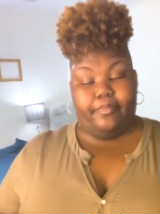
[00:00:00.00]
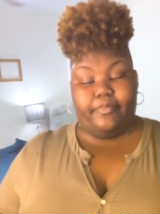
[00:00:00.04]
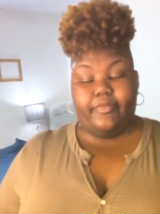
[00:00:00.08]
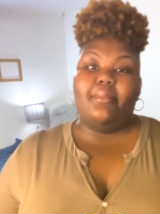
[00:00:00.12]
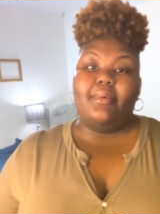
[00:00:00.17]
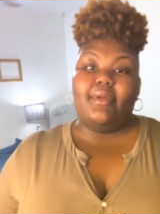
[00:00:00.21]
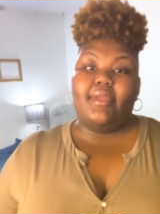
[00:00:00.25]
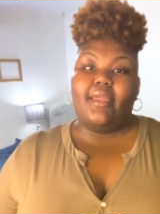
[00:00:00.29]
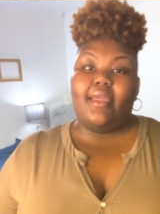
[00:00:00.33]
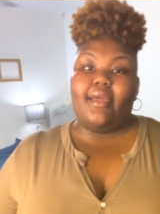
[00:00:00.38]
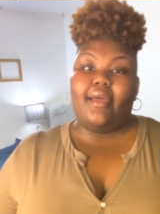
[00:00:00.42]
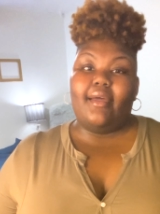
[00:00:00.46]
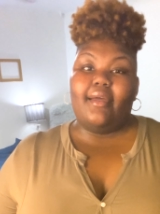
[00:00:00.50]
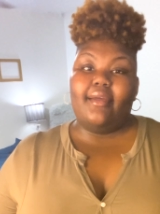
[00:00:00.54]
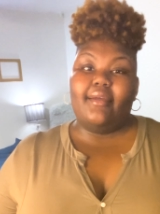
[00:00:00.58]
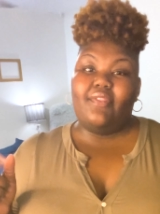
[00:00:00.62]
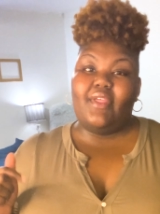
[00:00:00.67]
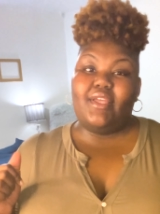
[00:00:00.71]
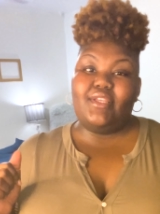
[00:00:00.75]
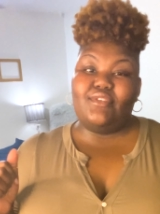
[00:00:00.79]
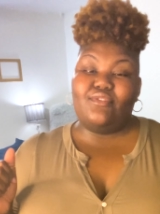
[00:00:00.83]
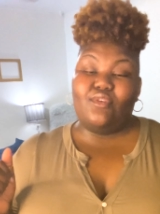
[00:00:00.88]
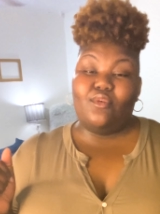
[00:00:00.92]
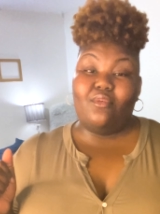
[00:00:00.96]
But yeah,
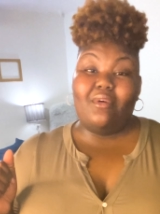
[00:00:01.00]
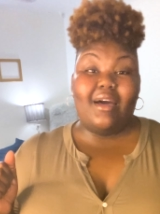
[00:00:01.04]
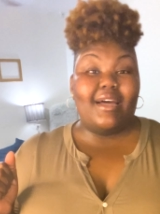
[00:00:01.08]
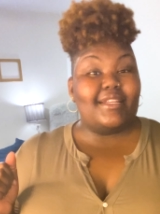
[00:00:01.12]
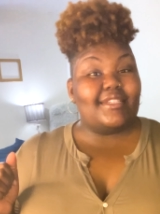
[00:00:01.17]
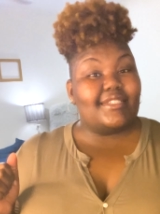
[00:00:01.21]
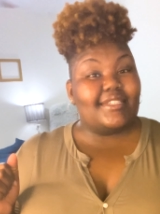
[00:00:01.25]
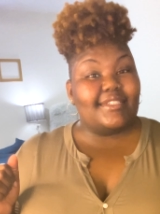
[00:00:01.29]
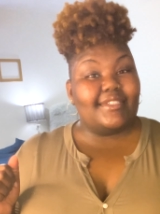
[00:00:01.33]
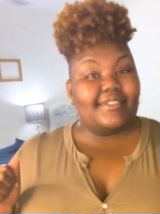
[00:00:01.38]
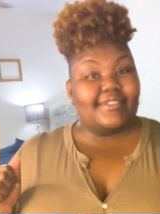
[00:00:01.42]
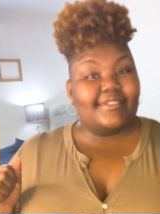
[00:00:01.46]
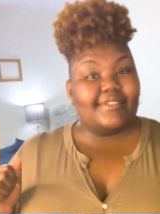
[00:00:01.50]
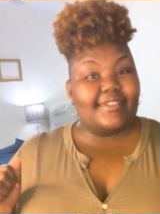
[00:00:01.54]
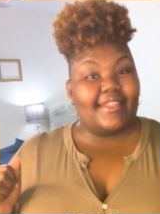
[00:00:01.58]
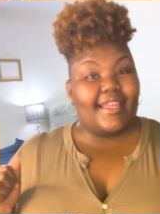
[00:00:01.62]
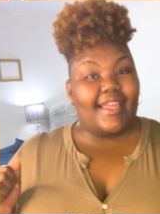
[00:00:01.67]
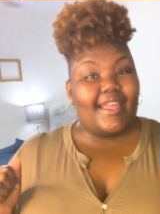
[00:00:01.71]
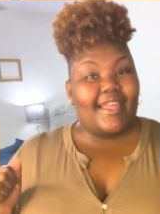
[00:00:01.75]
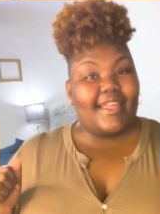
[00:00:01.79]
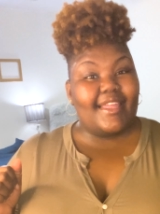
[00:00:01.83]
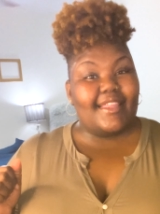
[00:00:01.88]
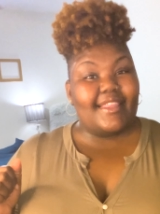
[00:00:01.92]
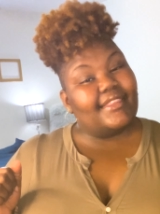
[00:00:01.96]
thanks for watching
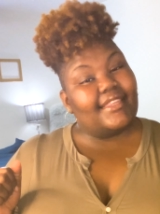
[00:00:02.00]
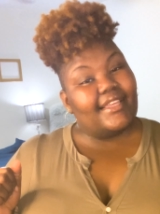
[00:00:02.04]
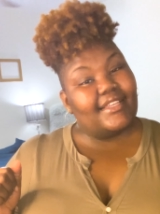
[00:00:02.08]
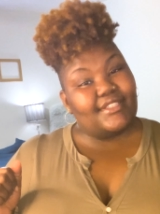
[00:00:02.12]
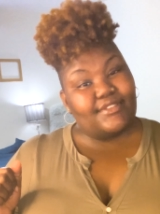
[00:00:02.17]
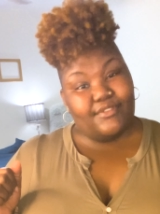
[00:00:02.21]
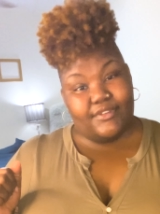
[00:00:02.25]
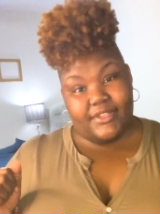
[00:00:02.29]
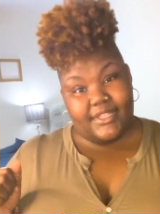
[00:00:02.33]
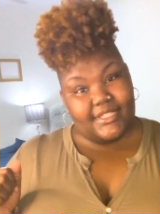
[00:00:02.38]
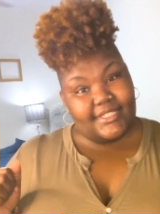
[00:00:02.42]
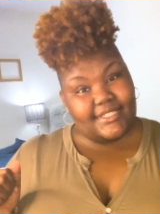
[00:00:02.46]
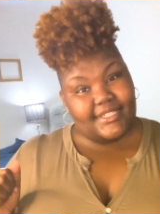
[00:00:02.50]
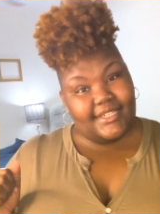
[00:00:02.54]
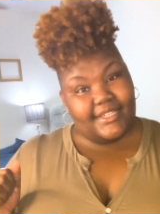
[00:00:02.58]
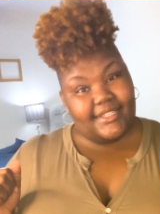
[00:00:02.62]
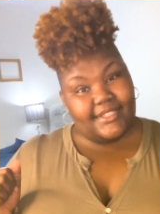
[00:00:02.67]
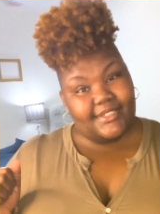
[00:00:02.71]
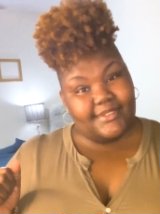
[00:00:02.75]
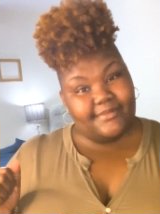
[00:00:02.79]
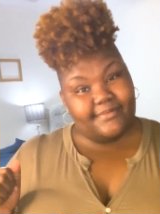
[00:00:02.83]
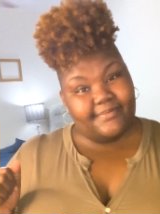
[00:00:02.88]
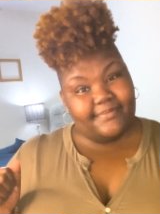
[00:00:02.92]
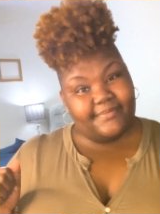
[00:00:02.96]
and thanks for listening.
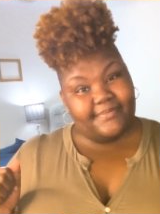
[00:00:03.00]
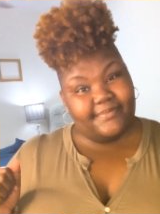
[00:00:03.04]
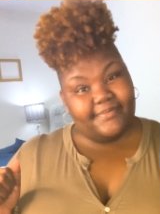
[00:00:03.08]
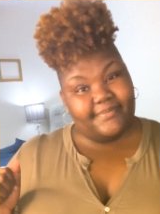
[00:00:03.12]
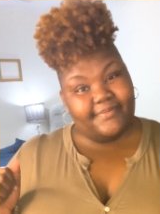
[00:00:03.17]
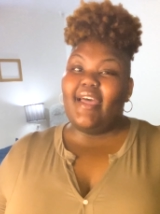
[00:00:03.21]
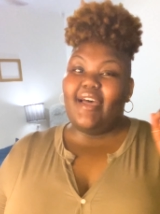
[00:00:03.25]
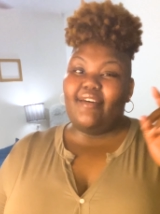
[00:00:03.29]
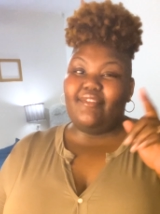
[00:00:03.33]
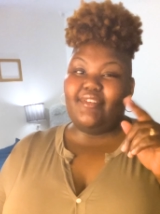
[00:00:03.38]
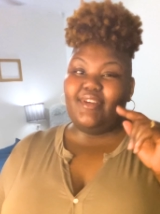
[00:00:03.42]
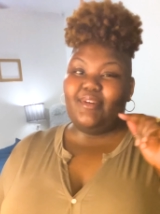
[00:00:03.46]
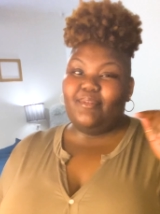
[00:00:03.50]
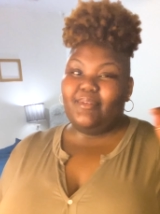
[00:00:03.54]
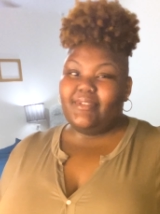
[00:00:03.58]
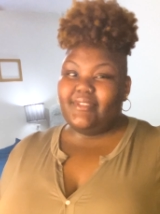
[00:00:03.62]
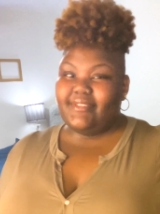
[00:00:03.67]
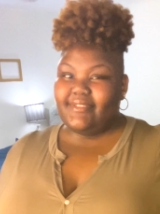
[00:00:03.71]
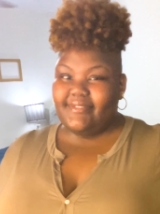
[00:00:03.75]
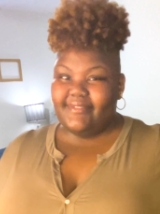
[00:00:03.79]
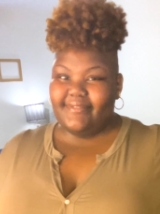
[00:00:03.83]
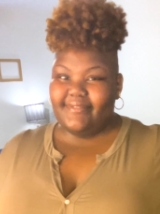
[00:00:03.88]
Have a good one.